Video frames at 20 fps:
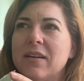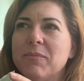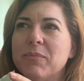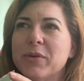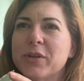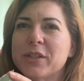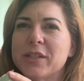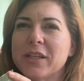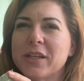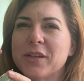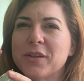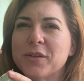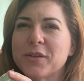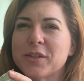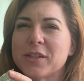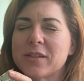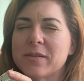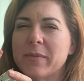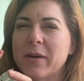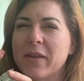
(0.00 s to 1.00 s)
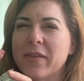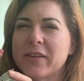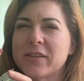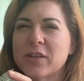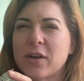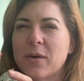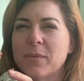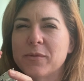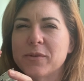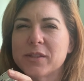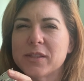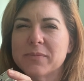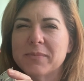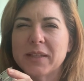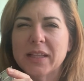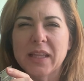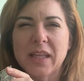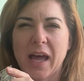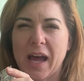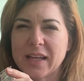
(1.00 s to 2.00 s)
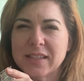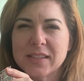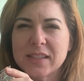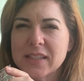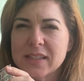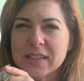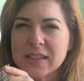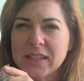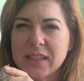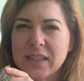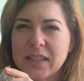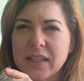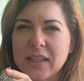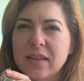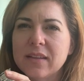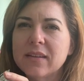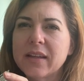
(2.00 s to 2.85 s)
particular smell that's almost molasses-y,